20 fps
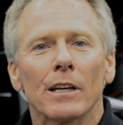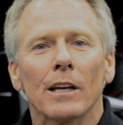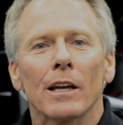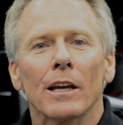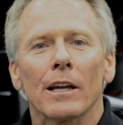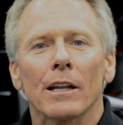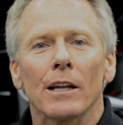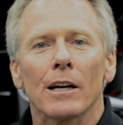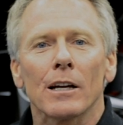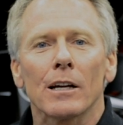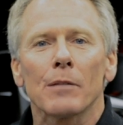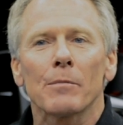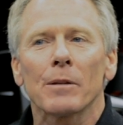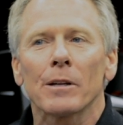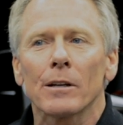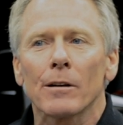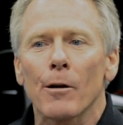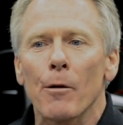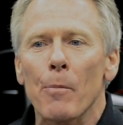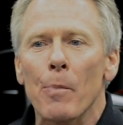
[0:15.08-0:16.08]
and I'm
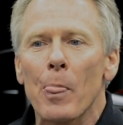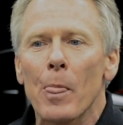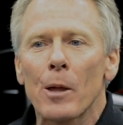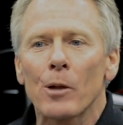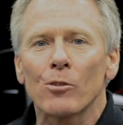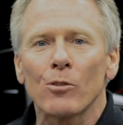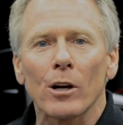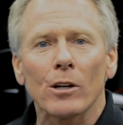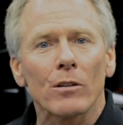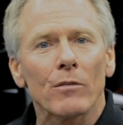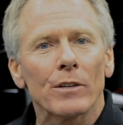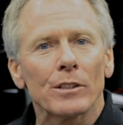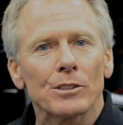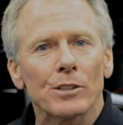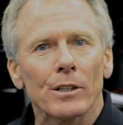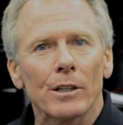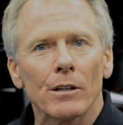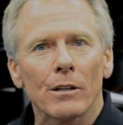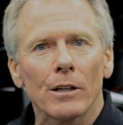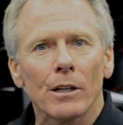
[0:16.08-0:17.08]
the Director of
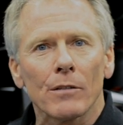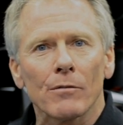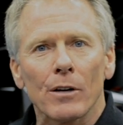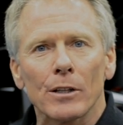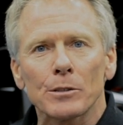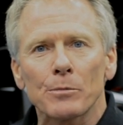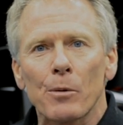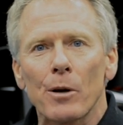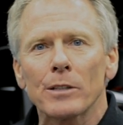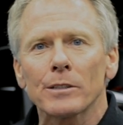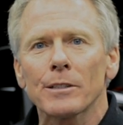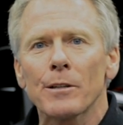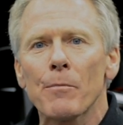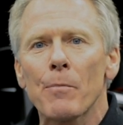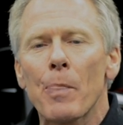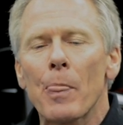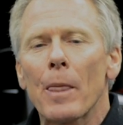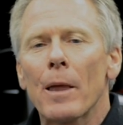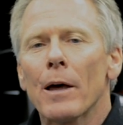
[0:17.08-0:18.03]
Engineering and Vice President.